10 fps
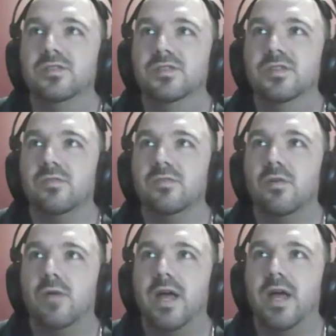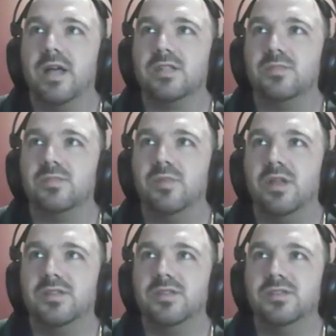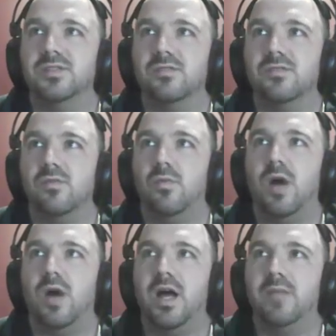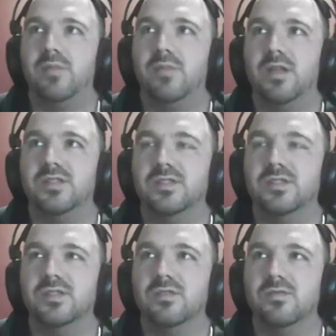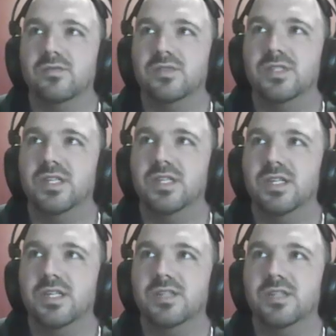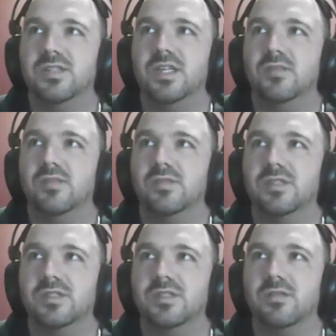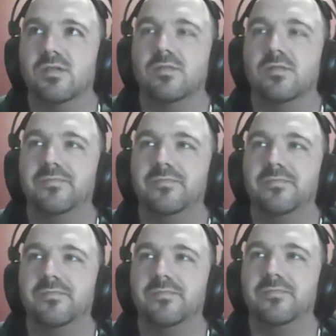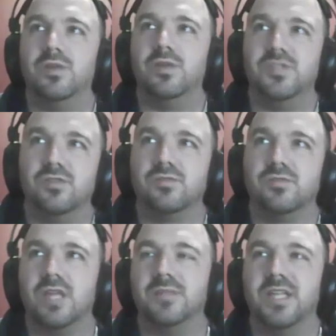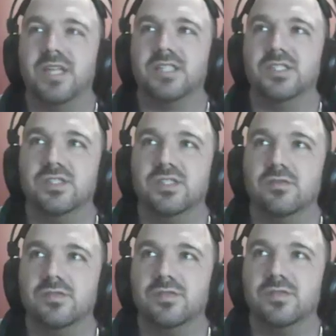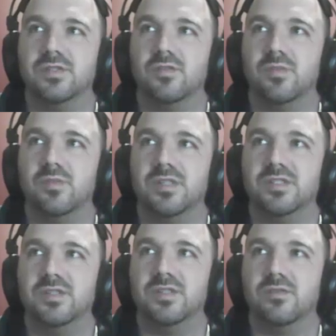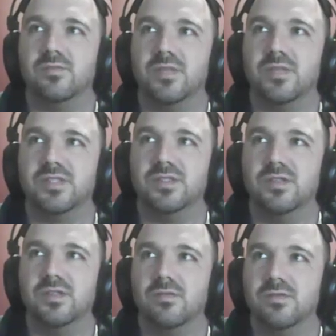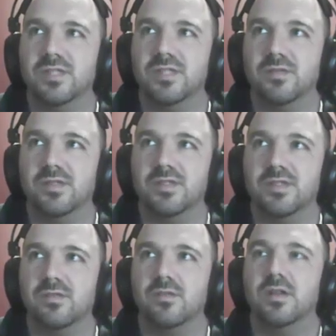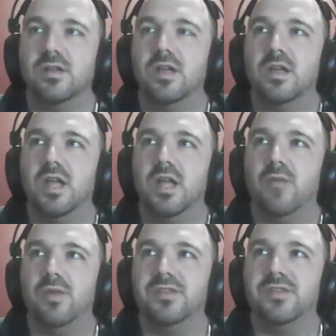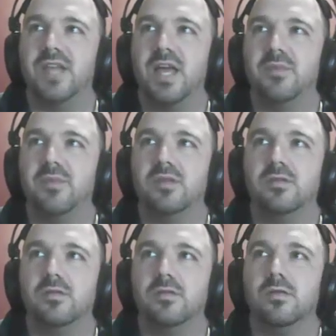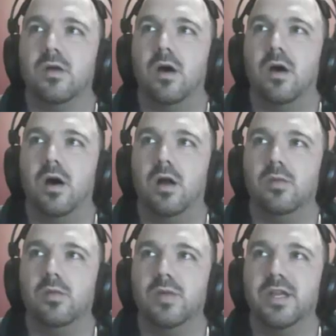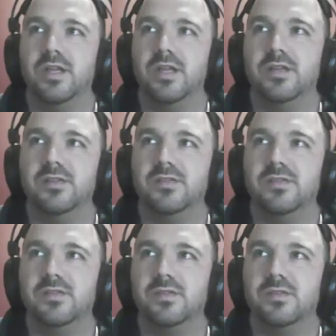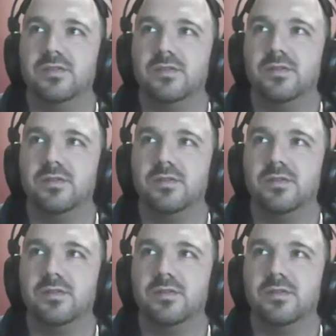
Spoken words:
0x plus 0y plus 0z is equal to 0. Well, 0 times x is 0, so 0 plus 0 plus 0 is equal to 0. And when does that happen? Always.